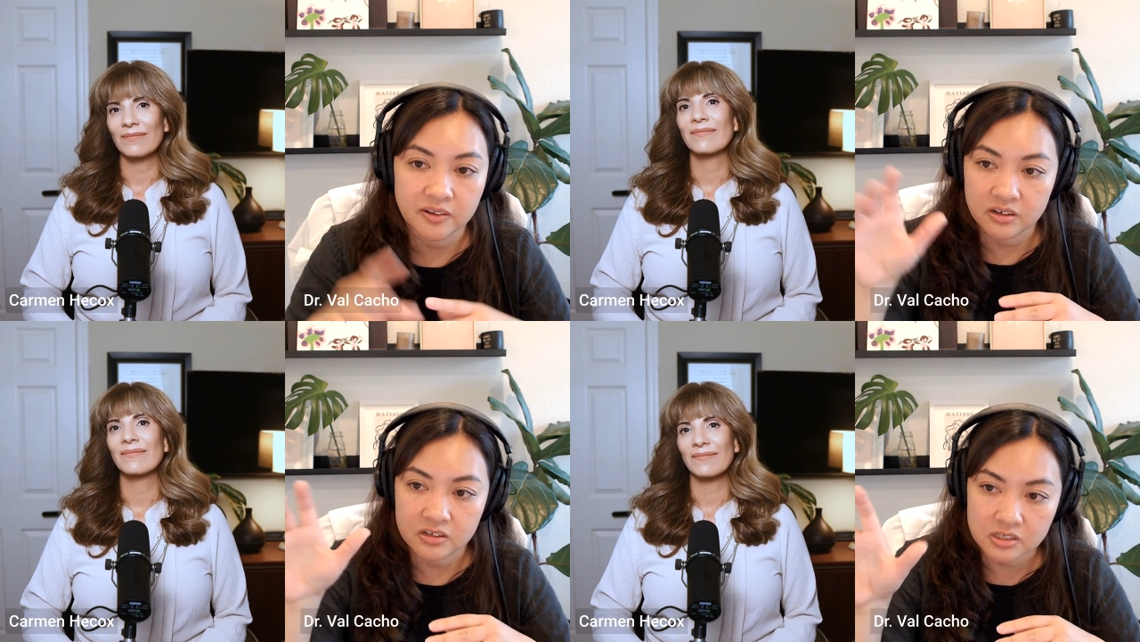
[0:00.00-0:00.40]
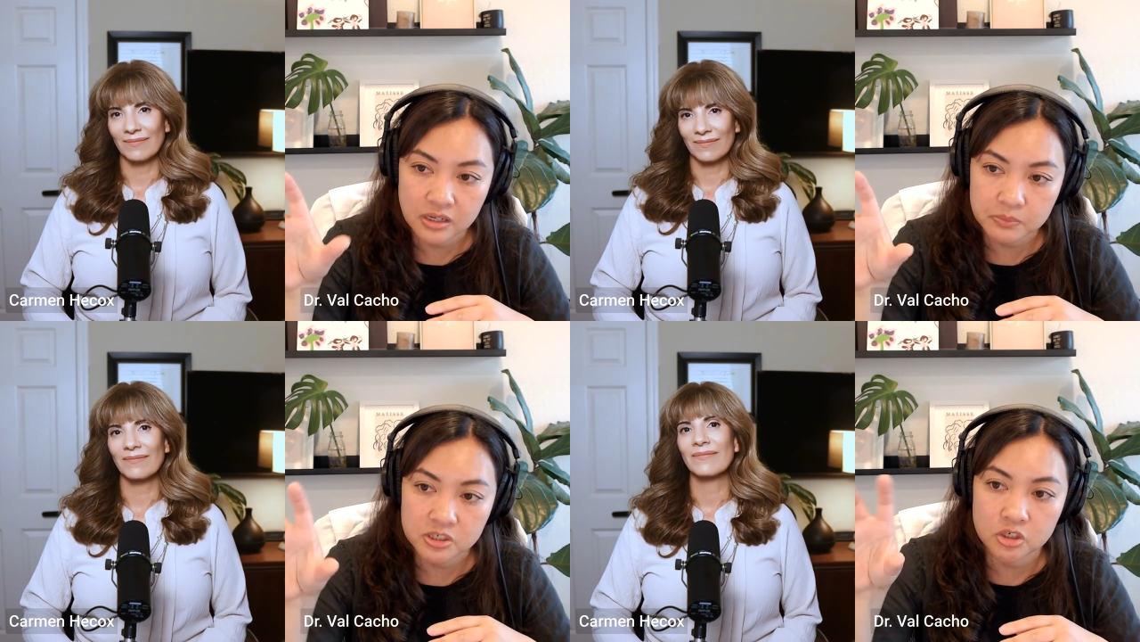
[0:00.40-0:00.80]
Speaker 1: and also
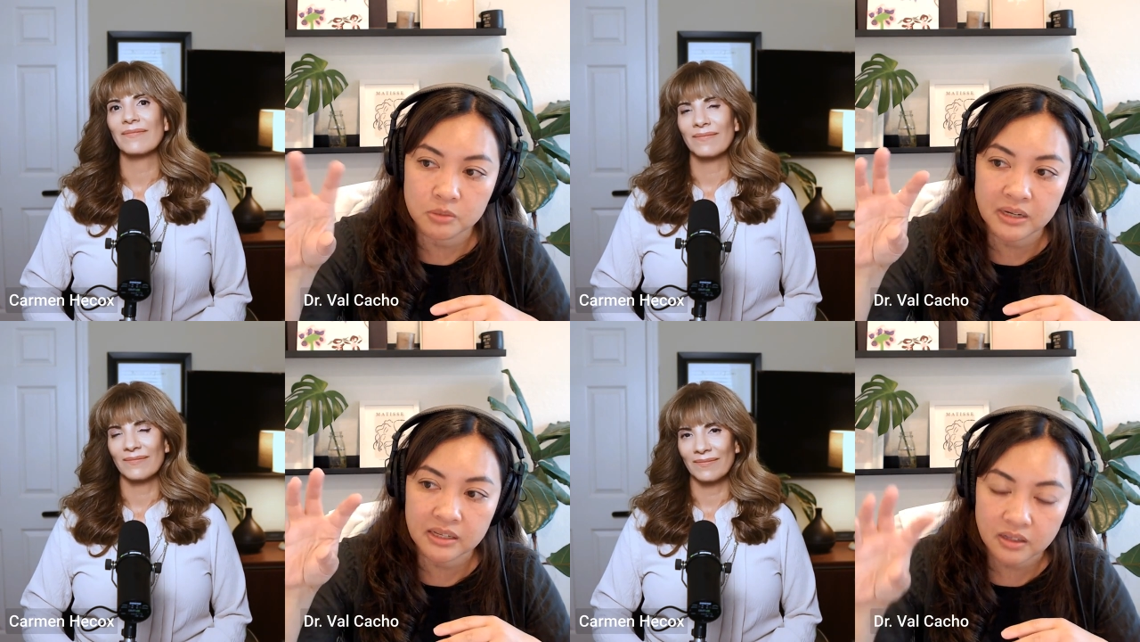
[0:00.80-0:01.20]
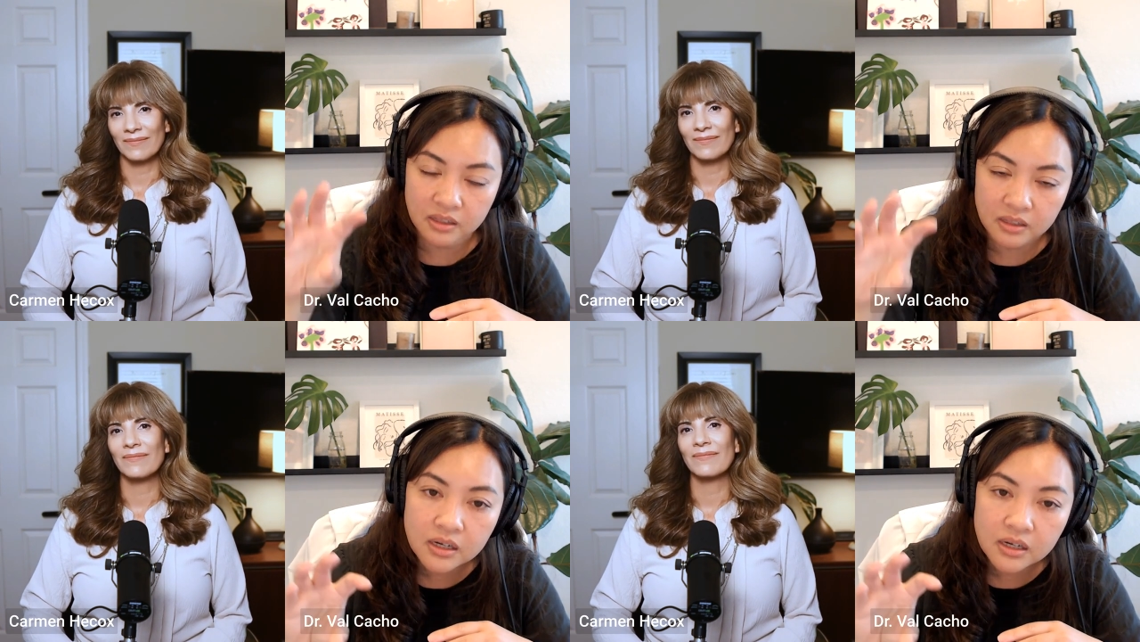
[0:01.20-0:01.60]
helps turn back the
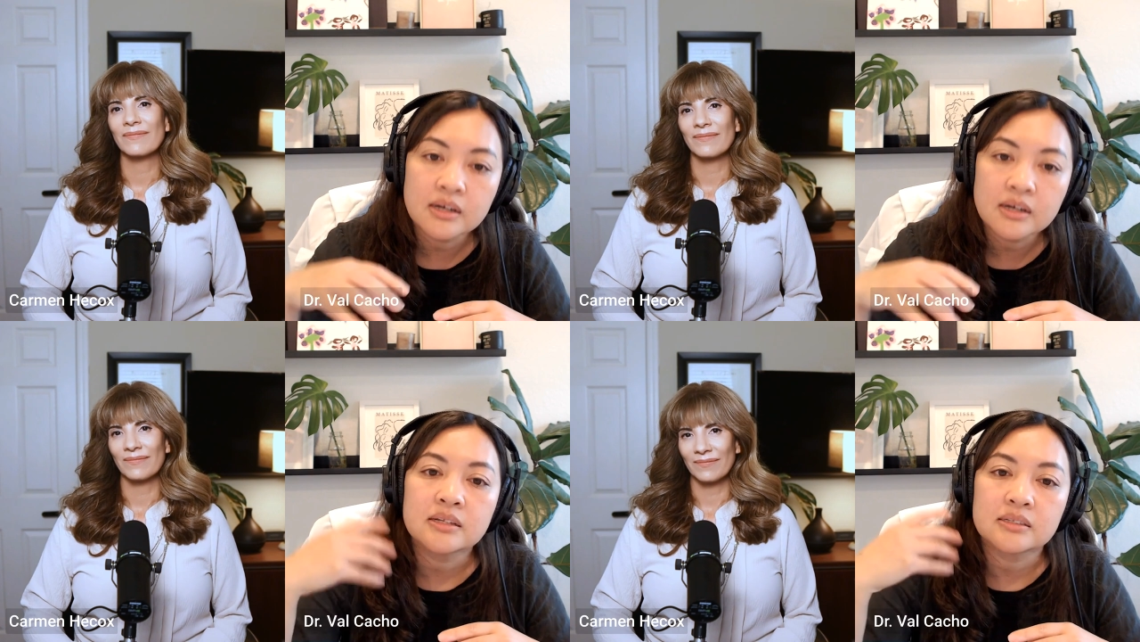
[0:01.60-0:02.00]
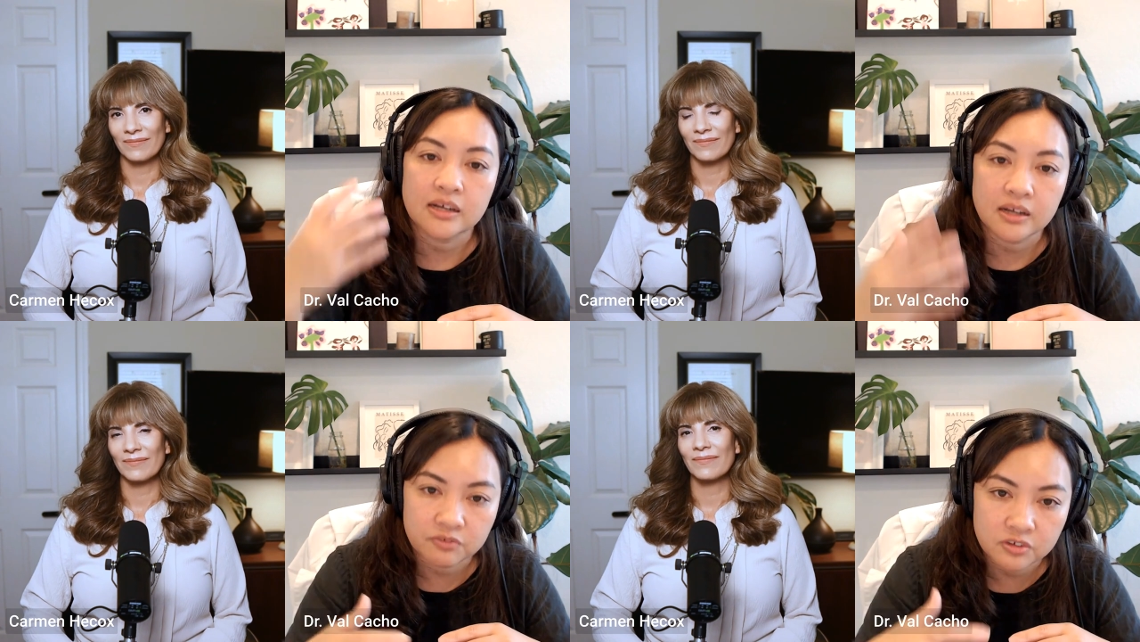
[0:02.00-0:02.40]
clock to
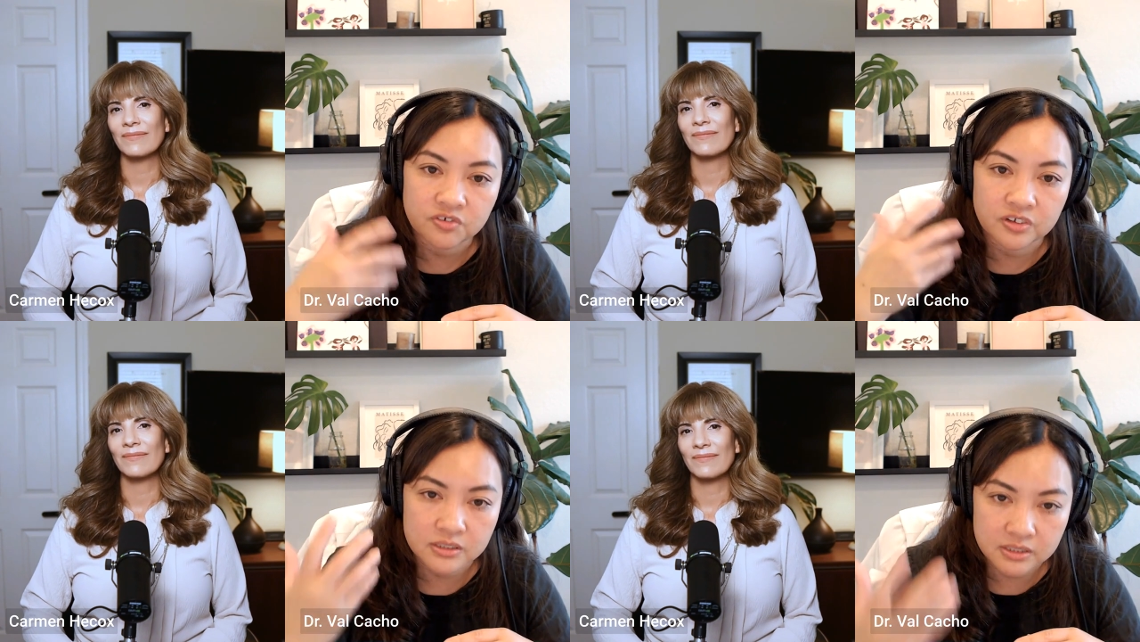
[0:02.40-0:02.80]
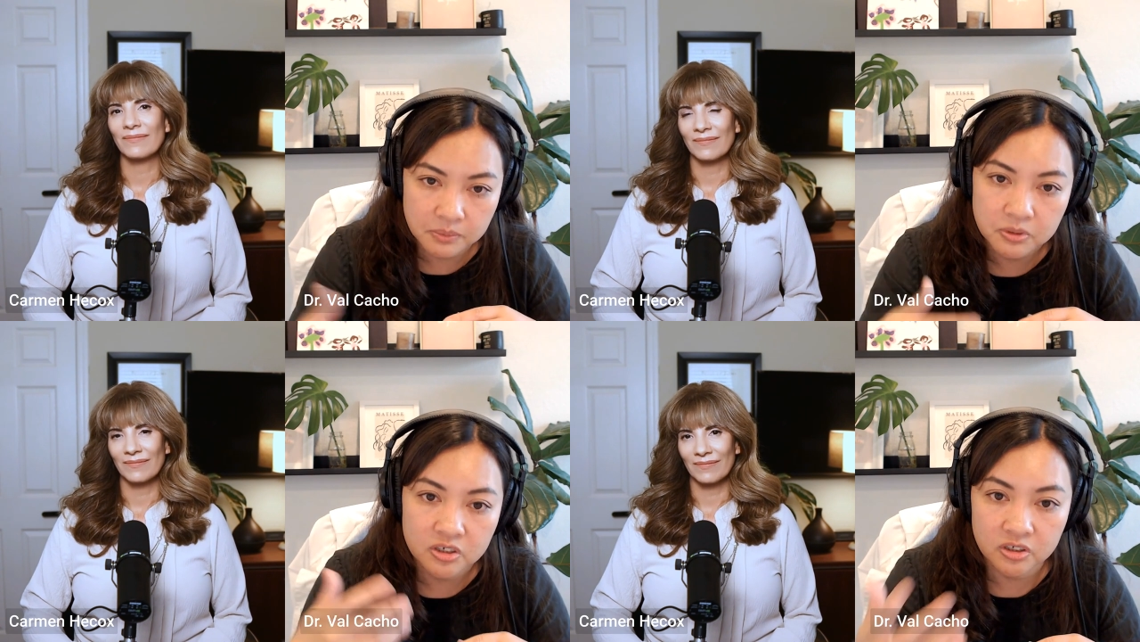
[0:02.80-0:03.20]
have you feel
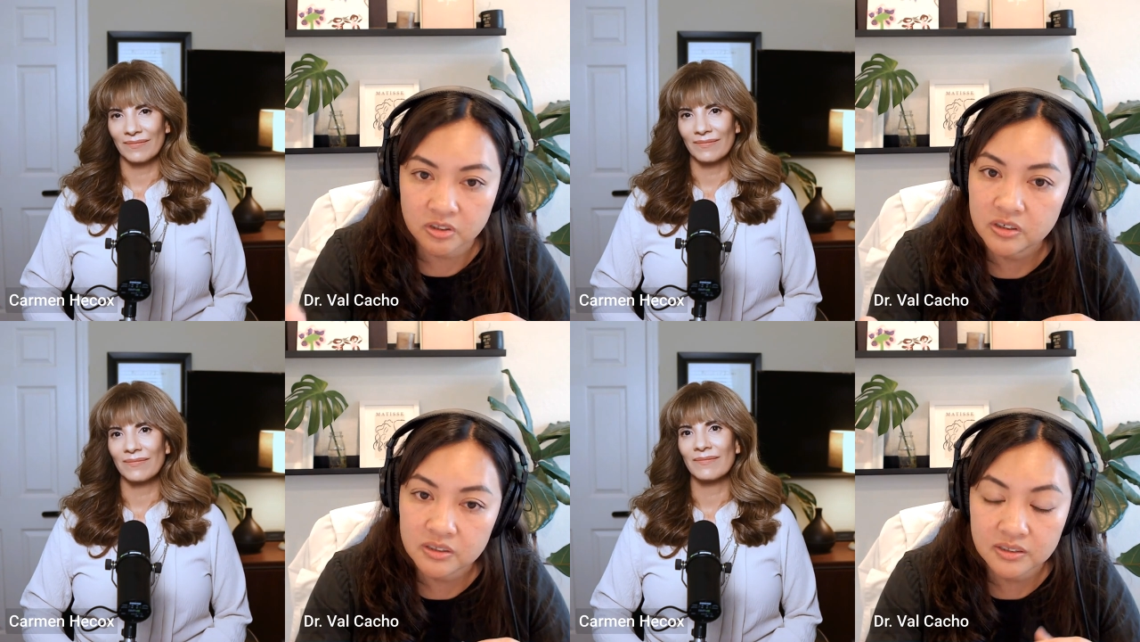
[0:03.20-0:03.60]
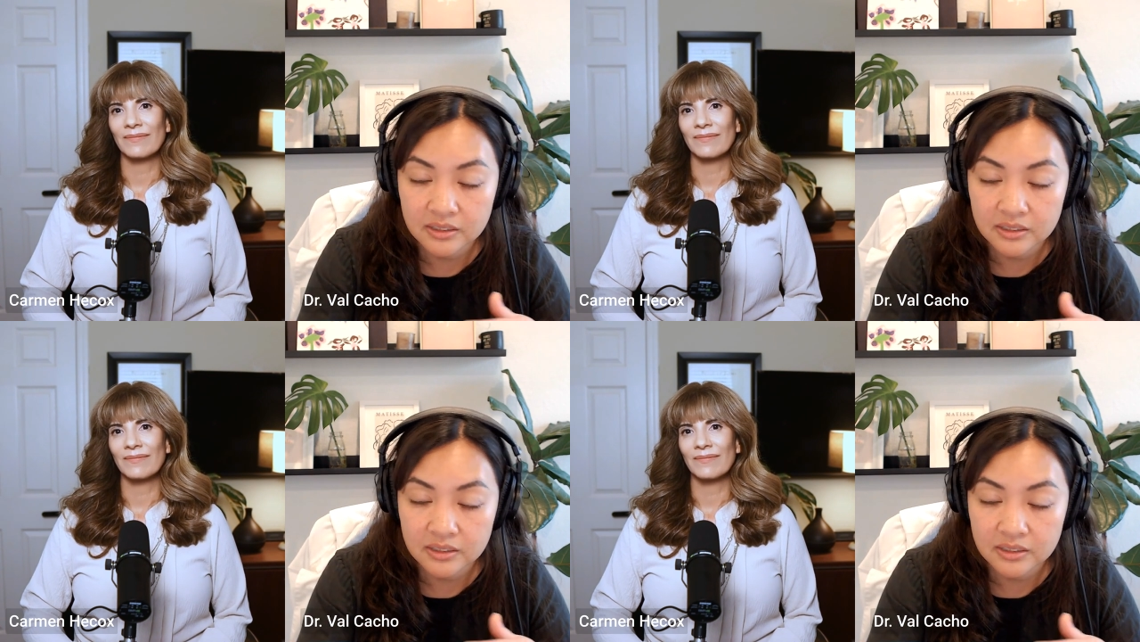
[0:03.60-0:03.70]
sleepier earlier.